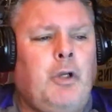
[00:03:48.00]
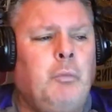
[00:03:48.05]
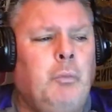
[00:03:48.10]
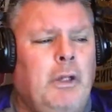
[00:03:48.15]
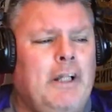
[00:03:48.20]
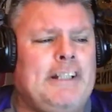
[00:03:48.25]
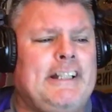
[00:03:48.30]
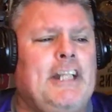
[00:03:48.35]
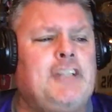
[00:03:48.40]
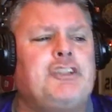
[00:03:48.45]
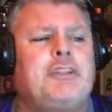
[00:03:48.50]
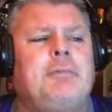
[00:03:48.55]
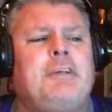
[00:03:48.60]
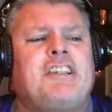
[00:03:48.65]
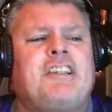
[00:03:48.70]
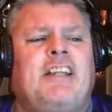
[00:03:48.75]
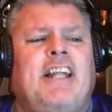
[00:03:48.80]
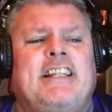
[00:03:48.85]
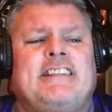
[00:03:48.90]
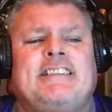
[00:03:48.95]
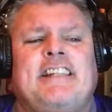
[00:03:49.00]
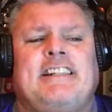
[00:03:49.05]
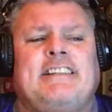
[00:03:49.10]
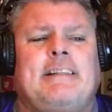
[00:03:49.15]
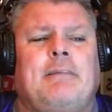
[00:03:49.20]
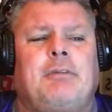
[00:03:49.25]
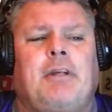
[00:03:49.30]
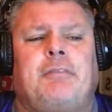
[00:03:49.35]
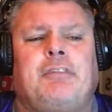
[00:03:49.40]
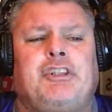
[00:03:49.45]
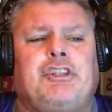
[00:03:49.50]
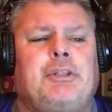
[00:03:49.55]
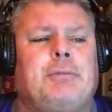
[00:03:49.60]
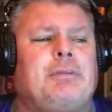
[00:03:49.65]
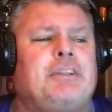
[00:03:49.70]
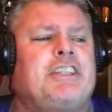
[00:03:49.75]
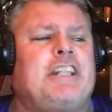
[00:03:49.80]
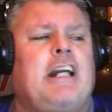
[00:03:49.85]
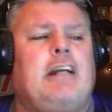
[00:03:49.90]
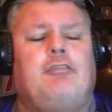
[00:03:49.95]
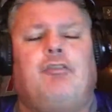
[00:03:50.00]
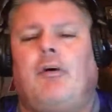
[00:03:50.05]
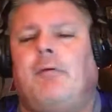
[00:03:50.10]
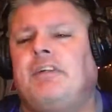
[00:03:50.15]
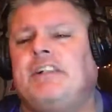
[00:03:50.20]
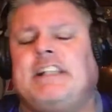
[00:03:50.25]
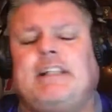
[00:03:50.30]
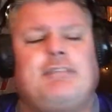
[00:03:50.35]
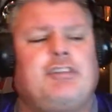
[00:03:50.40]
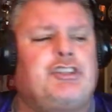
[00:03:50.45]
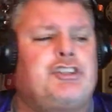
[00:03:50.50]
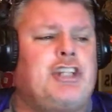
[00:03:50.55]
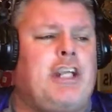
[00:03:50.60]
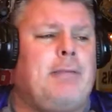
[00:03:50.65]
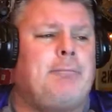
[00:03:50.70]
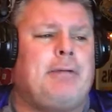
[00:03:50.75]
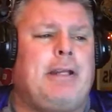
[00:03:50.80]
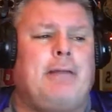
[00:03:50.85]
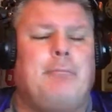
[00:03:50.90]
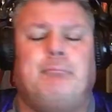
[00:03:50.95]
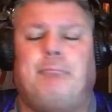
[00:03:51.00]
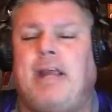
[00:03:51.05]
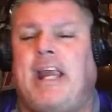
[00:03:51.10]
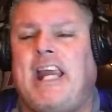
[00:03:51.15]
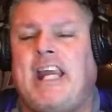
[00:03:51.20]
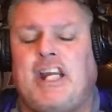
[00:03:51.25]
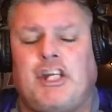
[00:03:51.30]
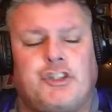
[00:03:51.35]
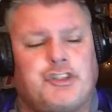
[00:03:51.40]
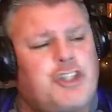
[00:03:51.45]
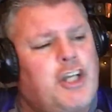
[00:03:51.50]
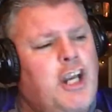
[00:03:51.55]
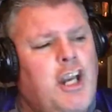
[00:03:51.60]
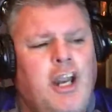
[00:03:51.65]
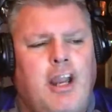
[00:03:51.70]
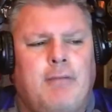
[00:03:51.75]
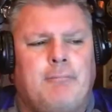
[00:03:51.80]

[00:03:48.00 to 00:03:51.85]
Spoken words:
Well, in case you missed it last night, WWE superstar and former Divas champion Paige